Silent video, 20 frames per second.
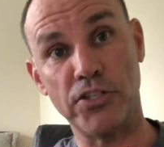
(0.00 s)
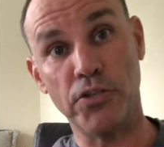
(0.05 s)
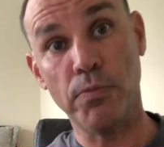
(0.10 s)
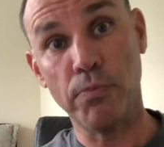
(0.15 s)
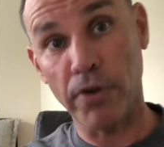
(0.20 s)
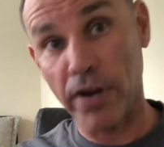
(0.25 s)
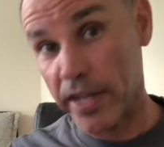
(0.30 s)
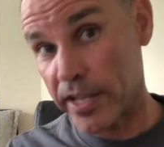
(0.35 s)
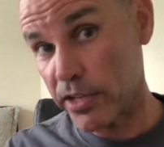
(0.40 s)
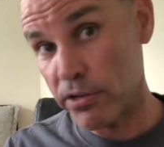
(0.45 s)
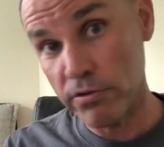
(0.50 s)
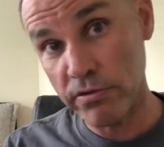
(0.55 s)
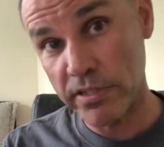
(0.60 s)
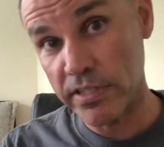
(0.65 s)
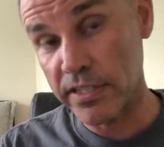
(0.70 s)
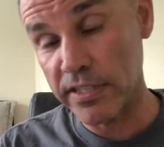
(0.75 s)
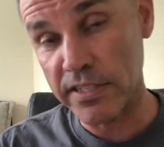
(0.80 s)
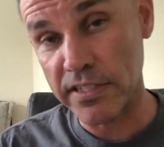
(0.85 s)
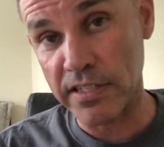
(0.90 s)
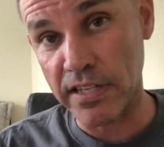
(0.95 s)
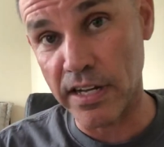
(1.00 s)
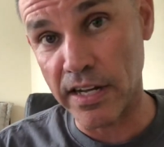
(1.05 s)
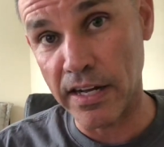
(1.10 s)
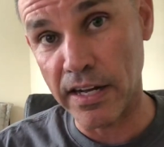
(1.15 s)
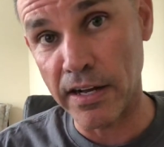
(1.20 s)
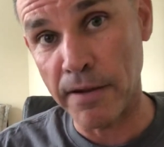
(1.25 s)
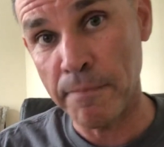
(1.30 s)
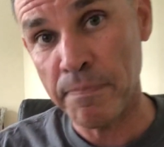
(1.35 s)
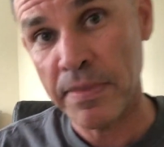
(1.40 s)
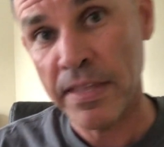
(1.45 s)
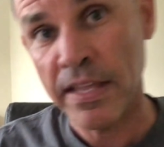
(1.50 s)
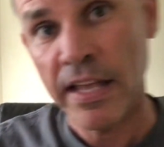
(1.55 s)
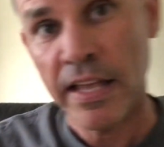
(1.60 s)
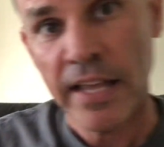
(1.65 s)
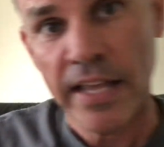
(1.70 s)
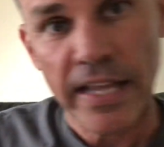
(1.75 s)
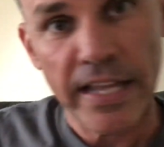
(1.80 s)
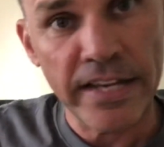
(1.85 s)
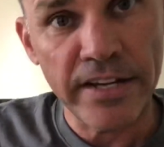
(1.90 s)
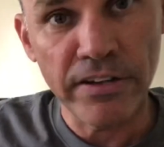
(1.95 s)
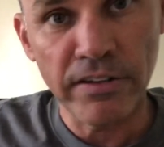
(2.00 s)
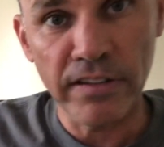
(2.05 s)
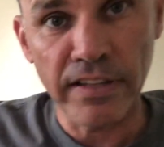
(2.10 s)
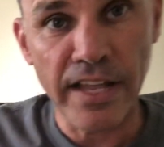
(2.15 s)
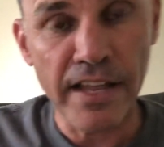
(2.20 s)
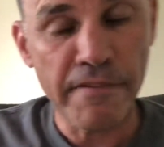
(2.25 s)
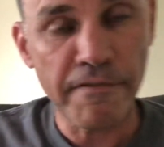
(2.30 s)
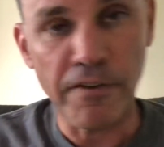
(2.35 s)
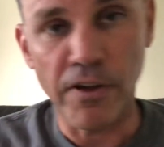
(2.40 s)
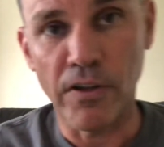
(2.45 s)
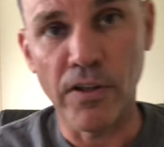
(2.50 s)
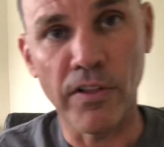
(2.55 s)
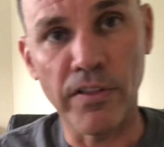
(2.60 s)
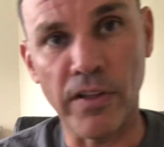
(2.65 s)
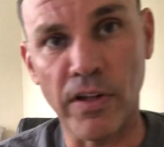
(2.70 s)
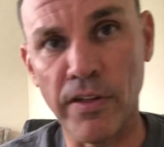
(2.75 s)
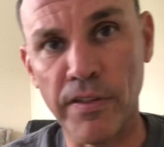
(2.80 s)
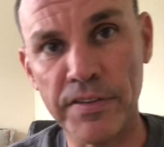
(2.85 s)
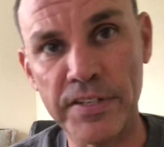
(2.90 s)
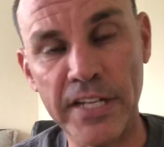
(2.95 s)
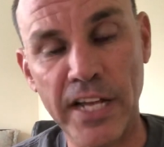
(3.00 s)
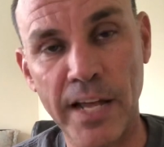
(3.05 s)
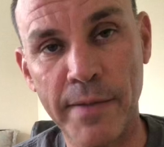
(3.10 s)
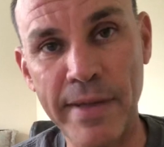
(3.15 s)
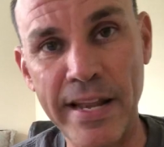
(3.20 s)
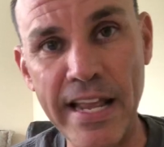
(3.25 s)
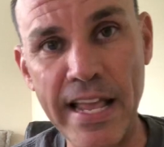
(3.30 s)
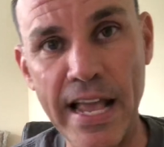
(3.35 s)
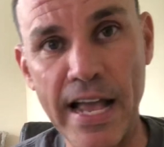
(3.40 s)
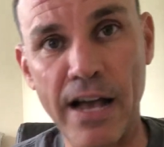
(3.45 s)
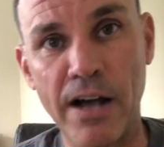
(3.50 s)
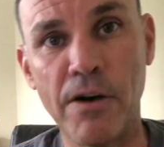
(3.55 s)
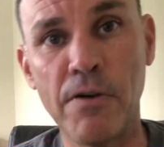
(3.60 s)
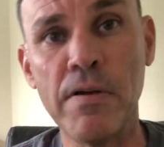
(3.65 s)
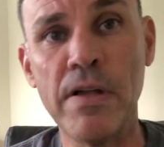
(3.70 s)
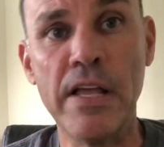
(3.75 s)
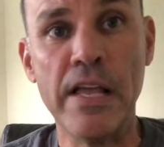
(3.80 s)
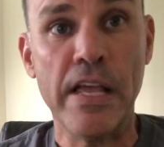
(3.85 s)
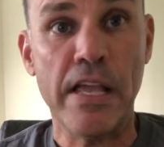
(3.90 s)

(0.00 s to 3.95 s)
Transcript: You probably use this in your life all the time anyhow.